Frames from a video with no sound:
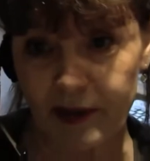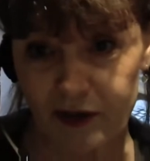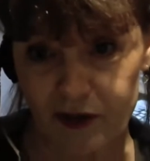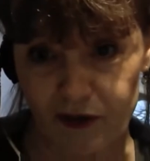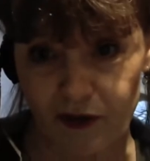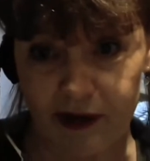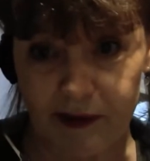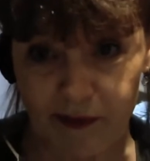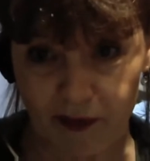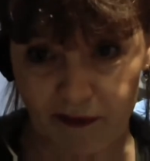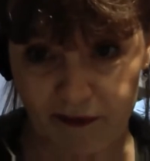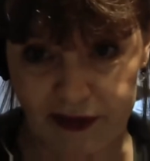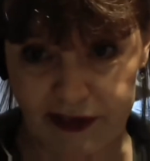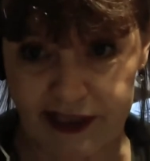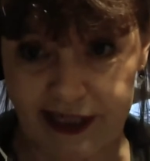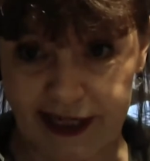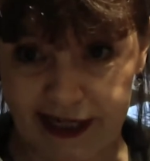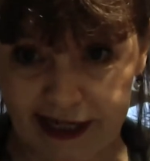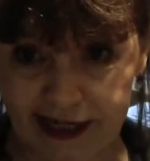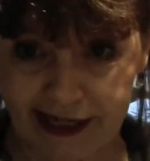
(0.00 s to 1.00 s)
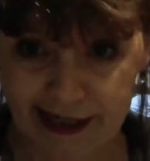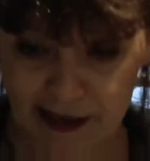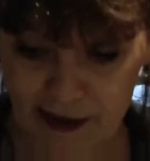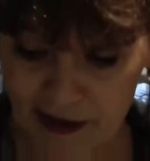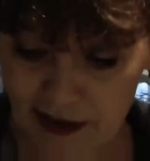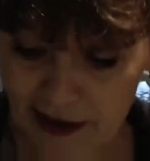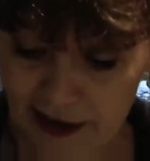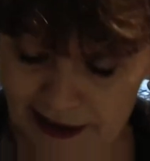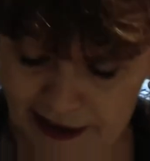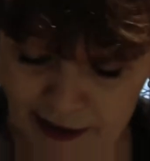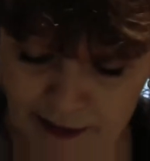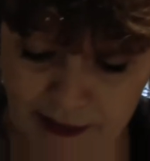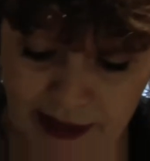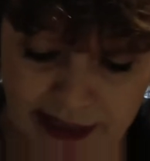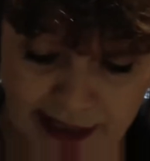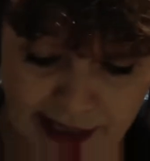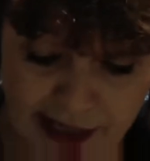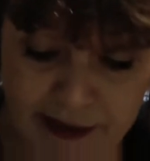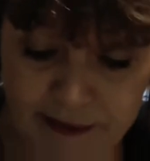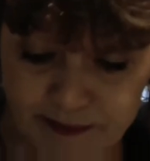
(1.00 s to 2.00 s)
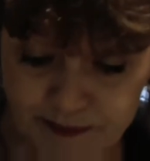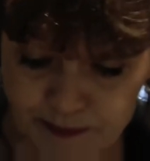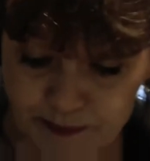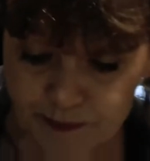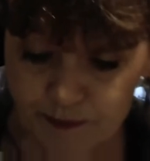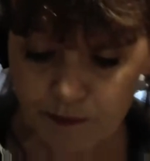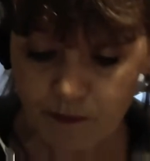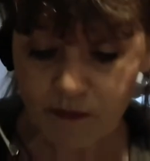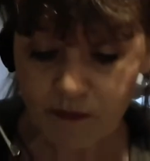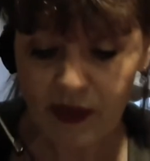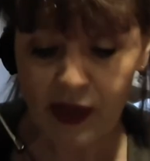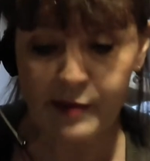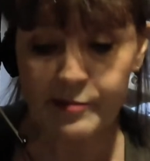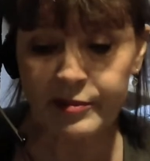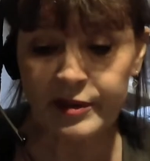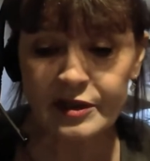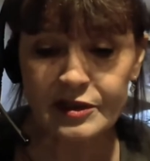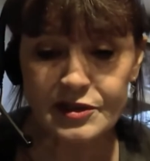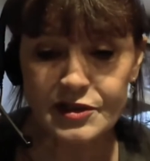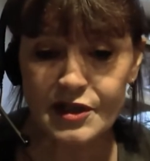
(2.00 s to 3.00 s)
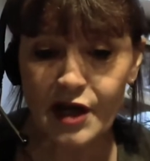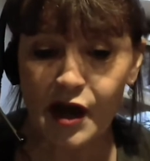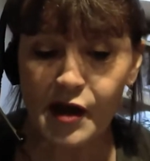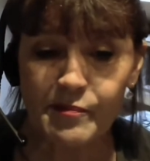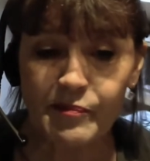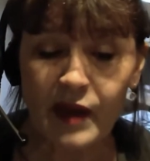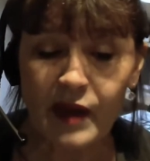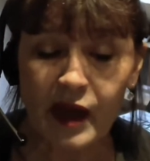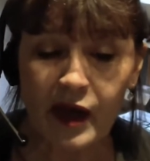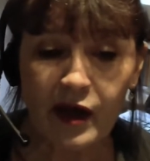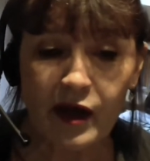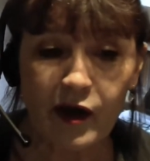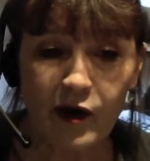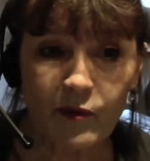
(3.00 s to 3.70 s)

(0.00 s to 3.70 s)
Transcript: ProStream obviously in a in of a course. minute. Mm-hmm. But um,